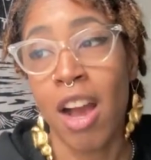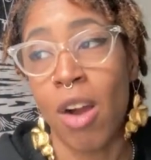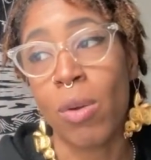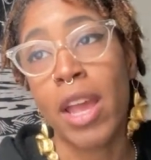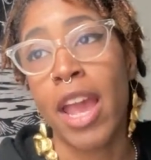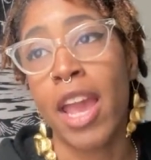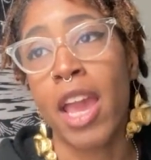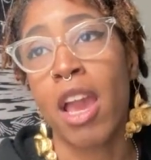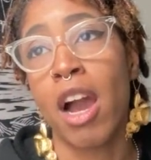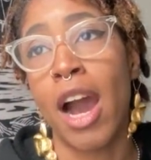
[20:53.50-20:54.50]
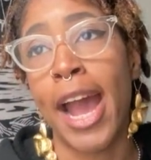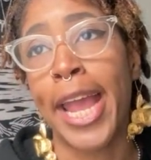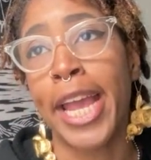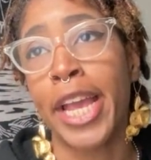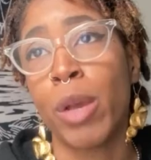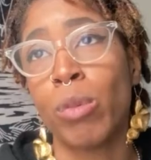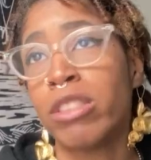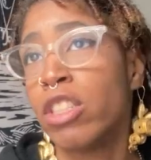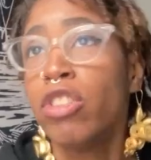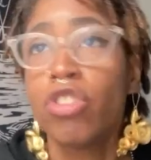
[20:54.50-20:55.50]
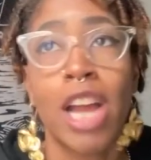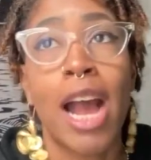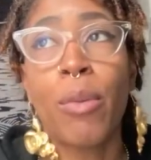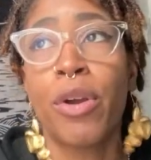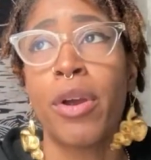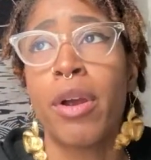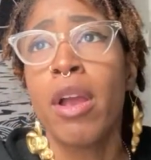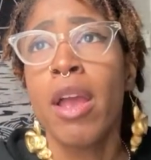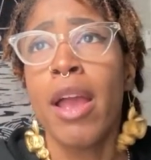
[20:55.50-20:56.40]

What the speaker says: okay, I was in a shower,